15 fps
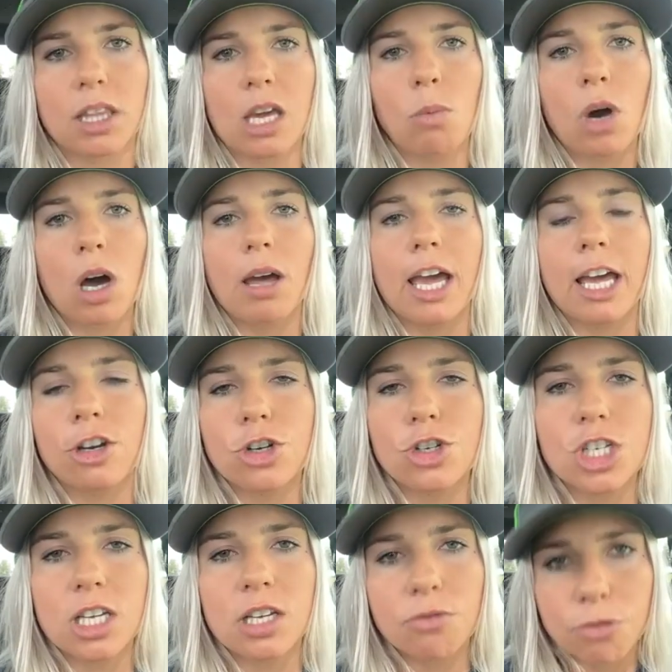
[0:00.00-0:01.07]
They want
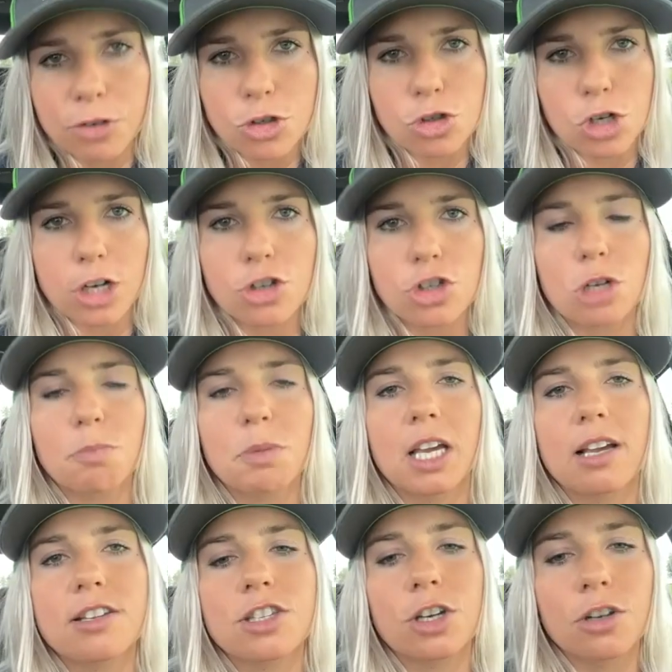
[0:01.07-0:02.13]
energy infrastructure
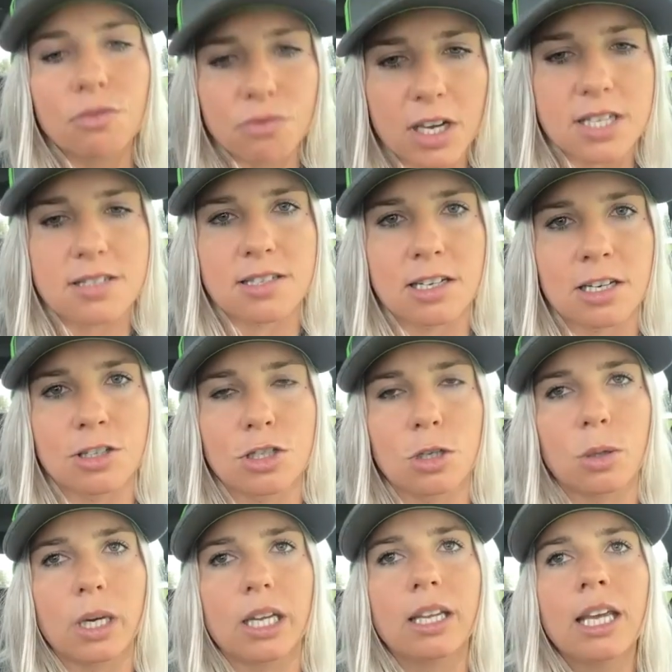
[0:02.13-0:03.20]
because they're invested into it.